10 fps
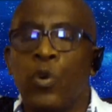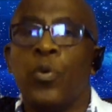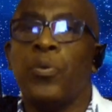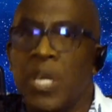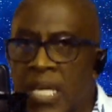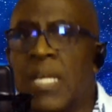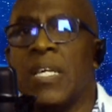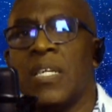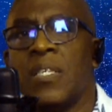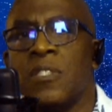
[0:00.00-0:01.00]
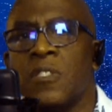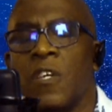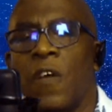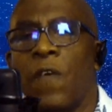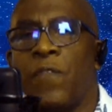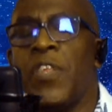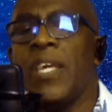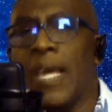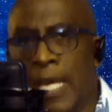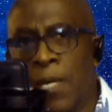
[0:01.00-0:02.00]
who is
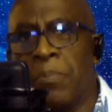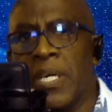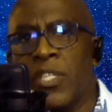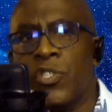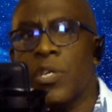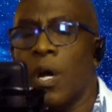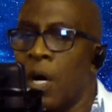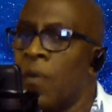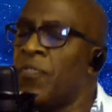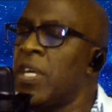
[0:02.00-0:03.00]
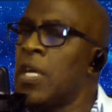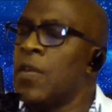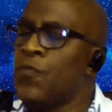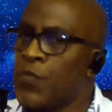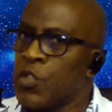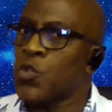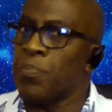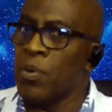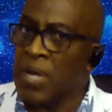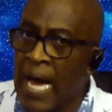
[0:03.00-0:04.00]
the image of the
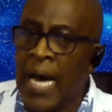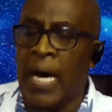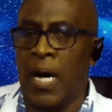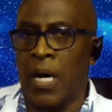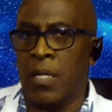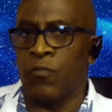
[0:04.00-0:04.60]
invisible God.